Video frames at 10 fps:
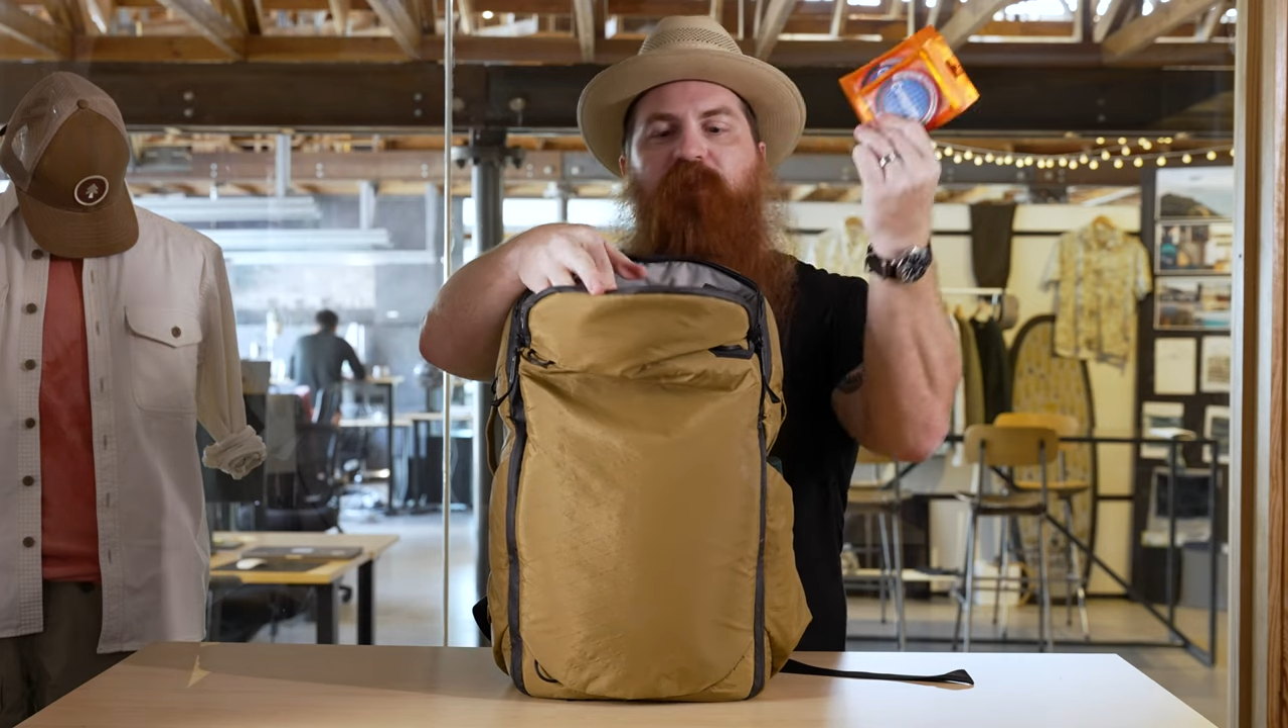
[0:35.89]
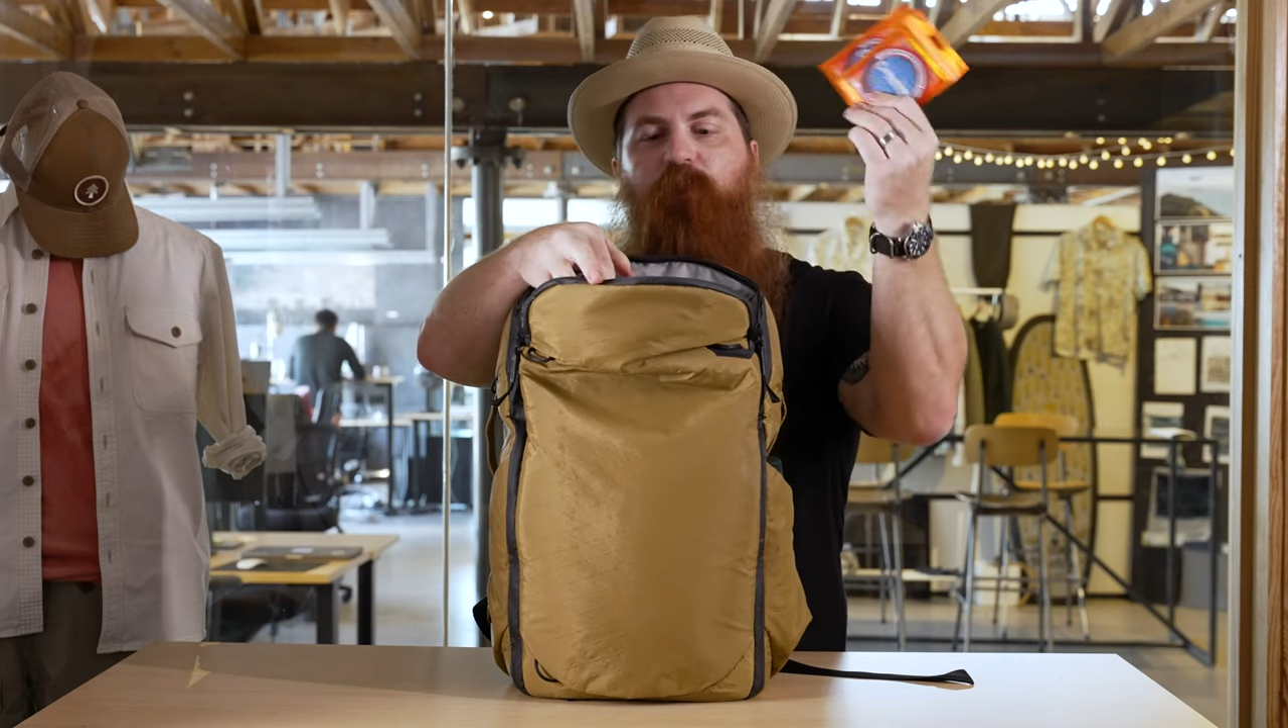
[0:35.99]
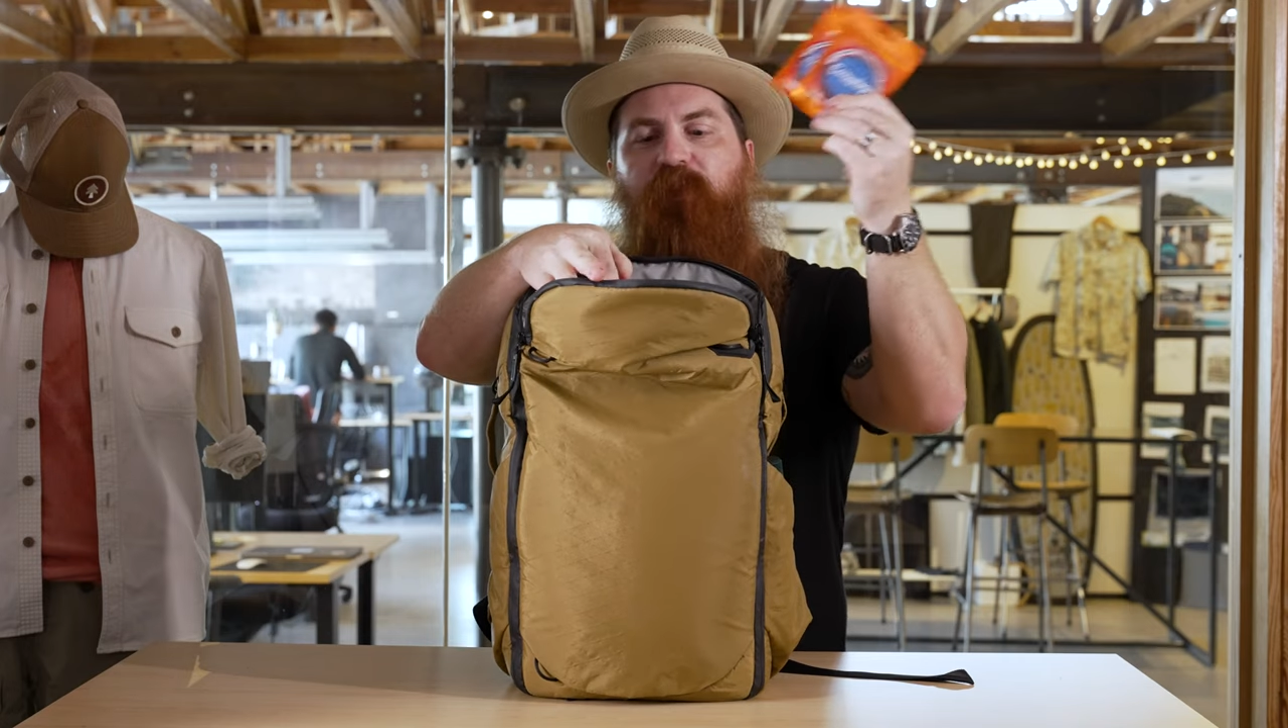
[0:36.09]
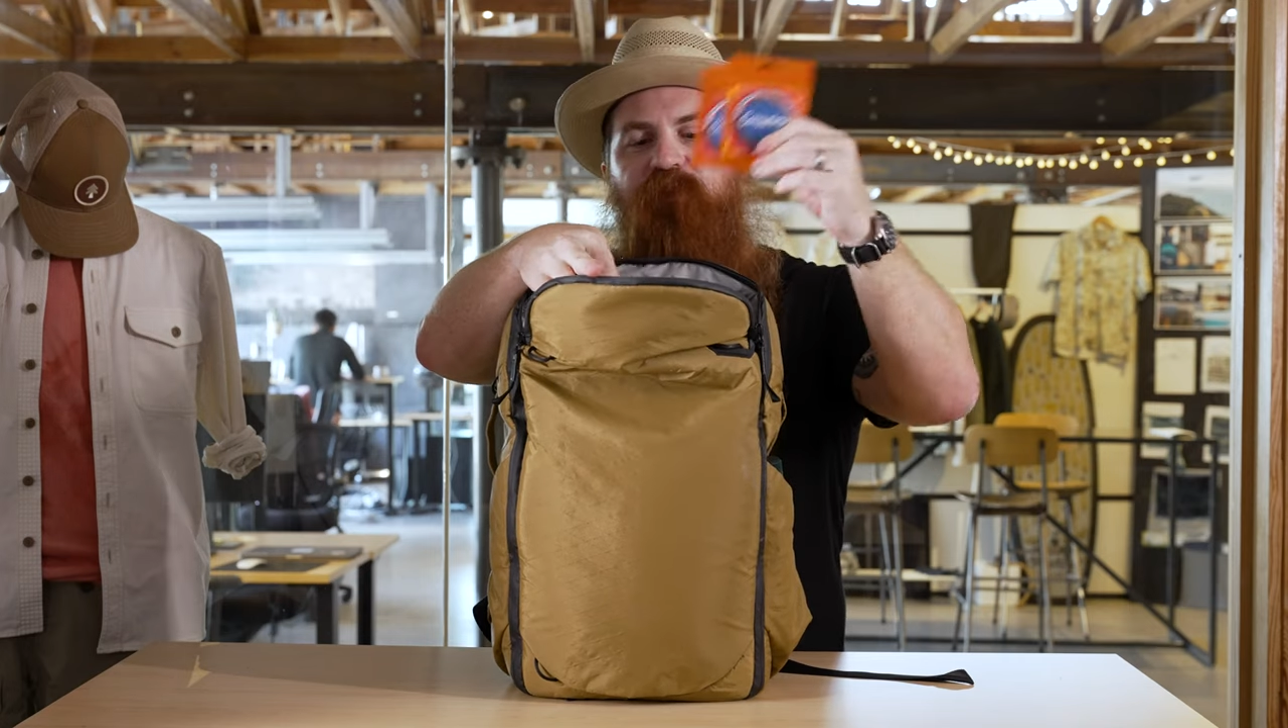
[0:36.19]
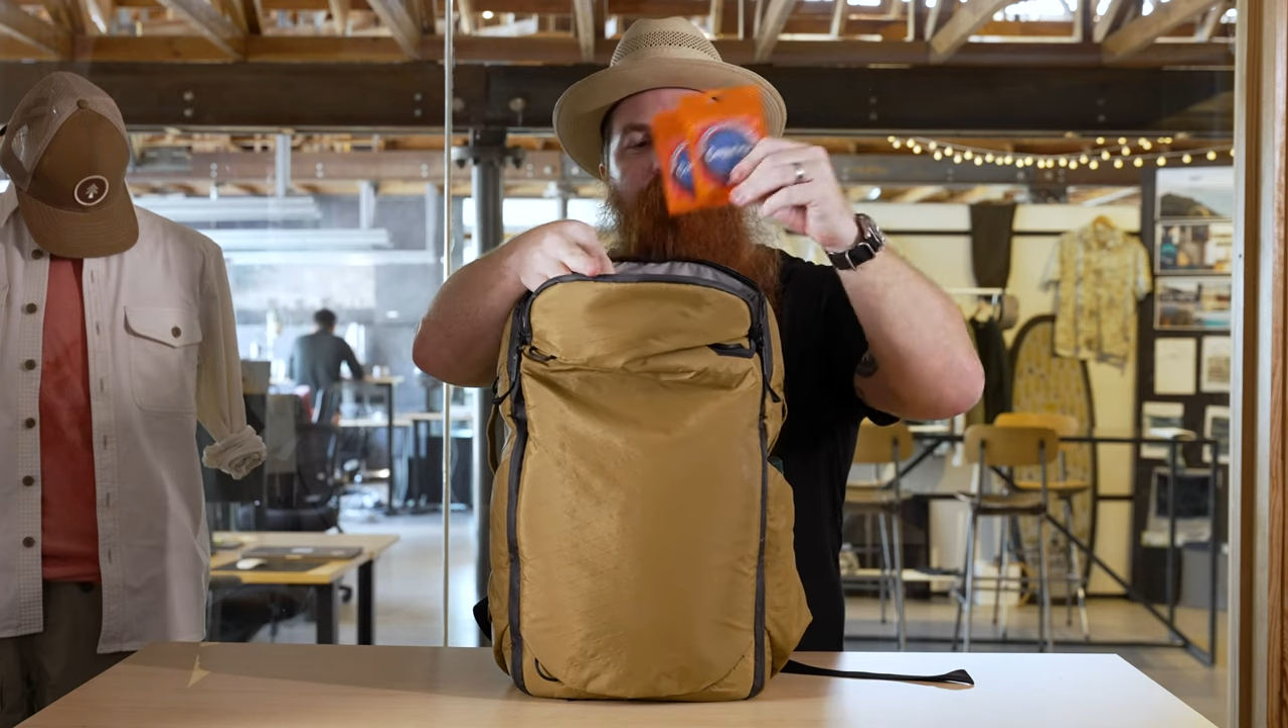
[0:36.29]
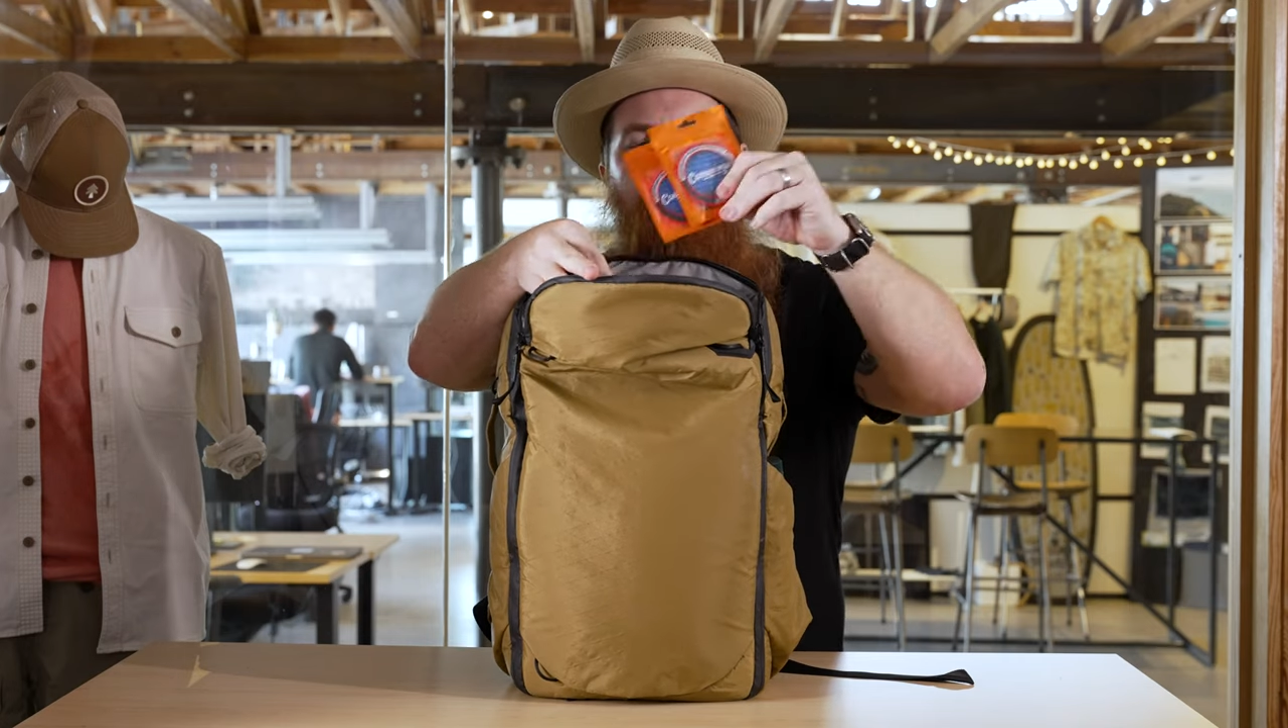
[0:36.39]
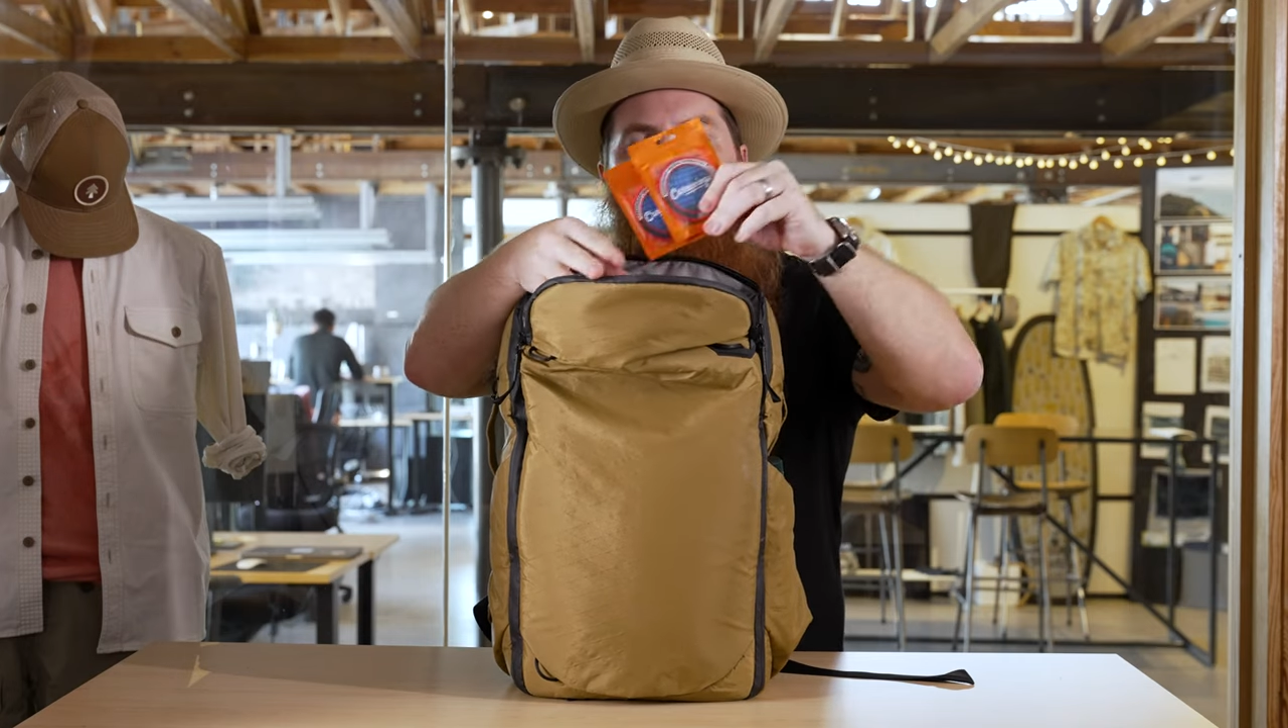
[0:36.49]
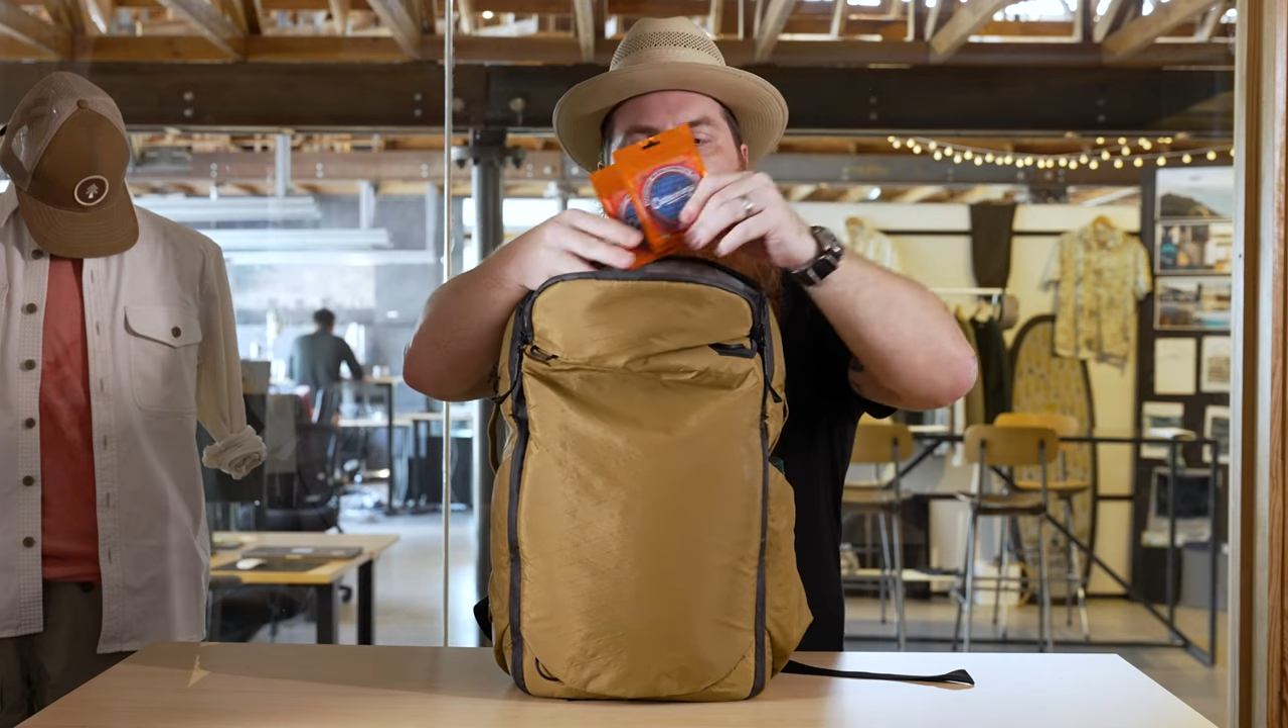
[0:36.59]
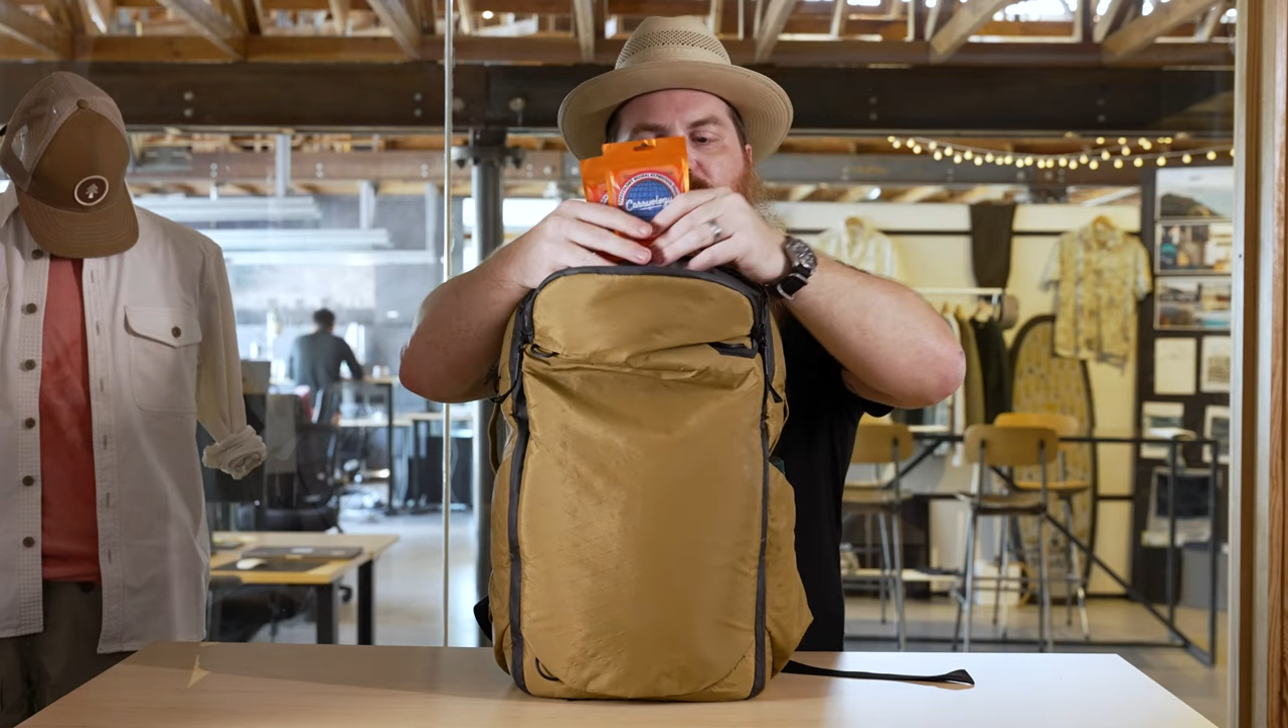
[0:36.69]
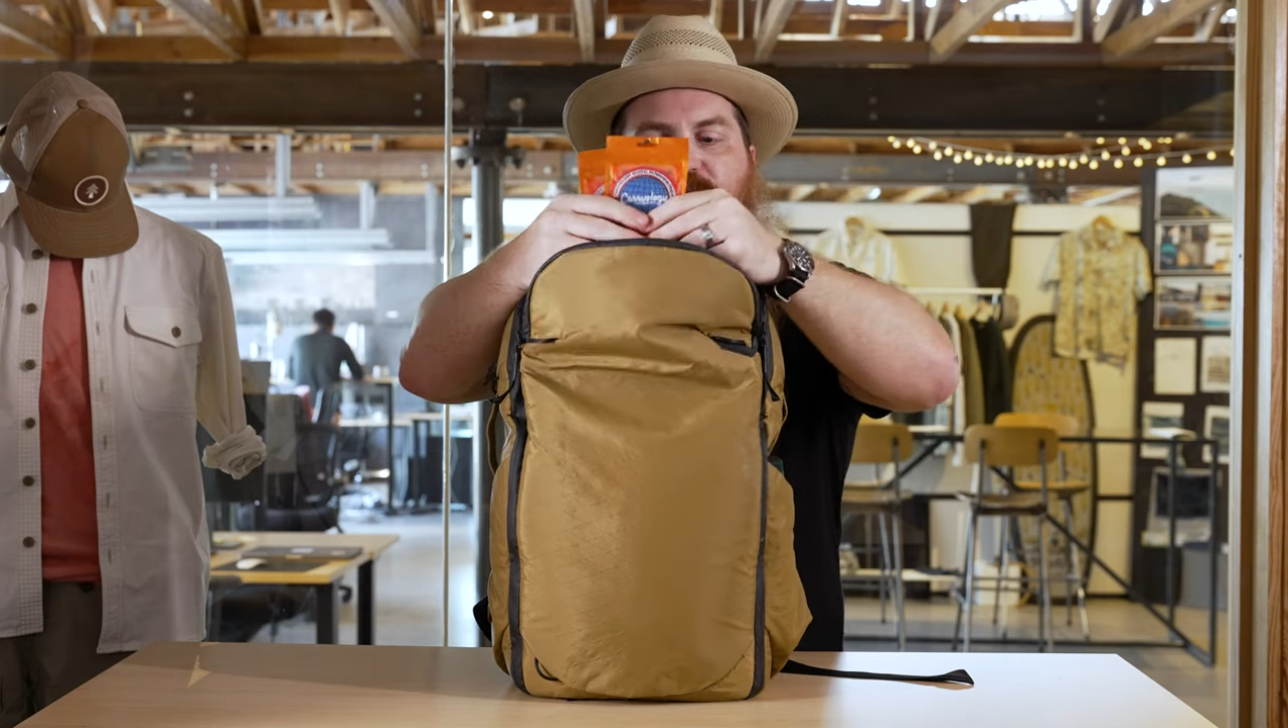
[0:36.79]
Expedition
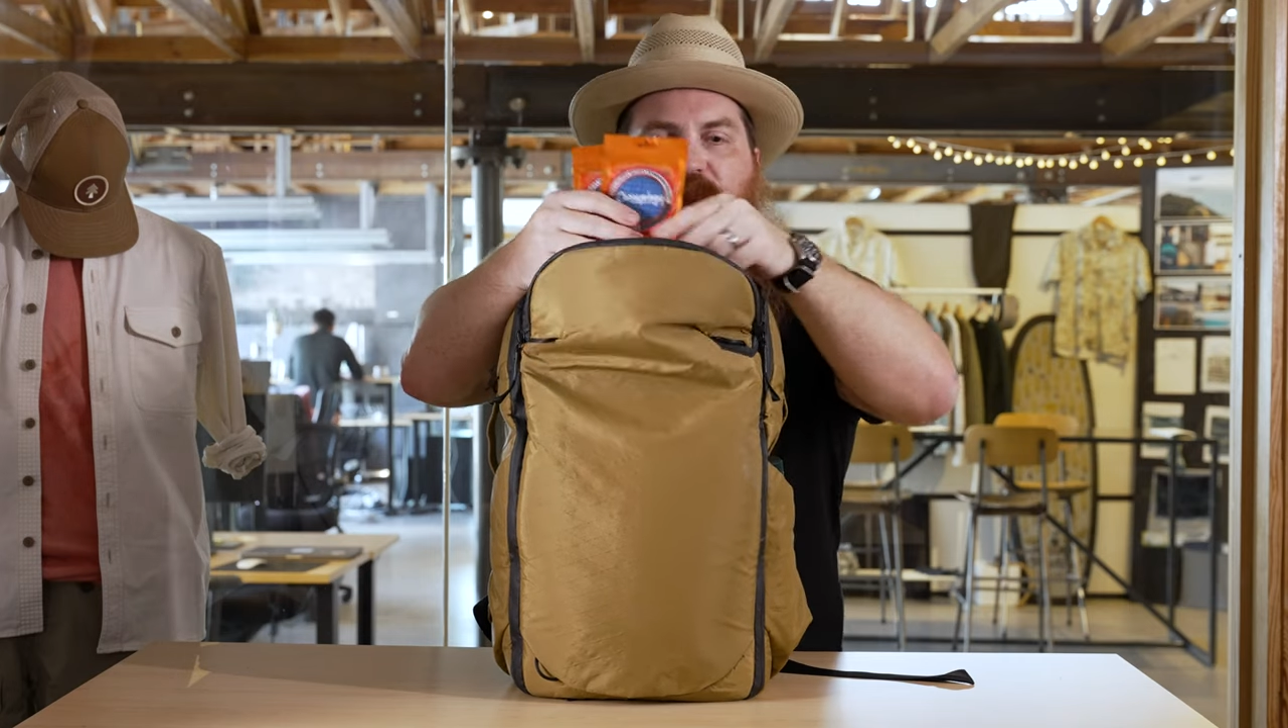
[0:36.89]
patches.